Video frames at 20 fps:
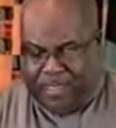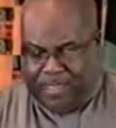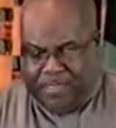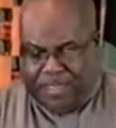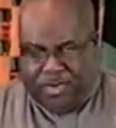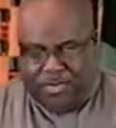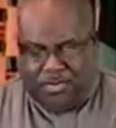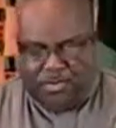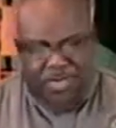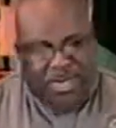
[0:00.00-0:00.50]

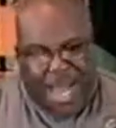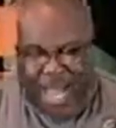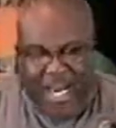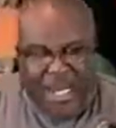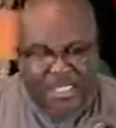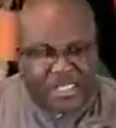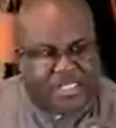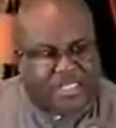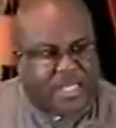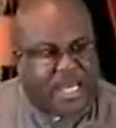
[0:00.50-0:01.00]
the
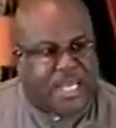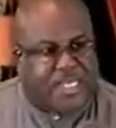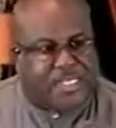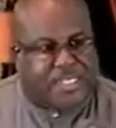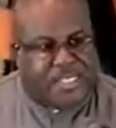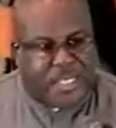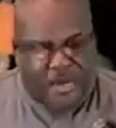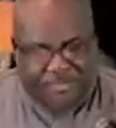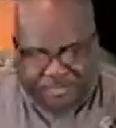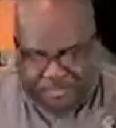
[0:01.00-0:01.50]
United
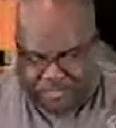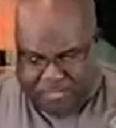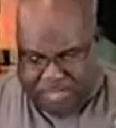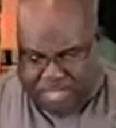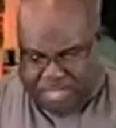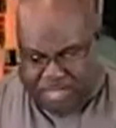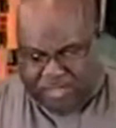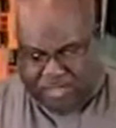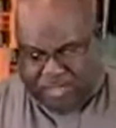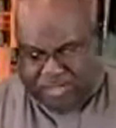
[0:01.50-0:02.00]
States
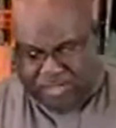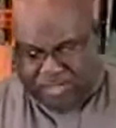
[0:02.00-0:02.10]
government.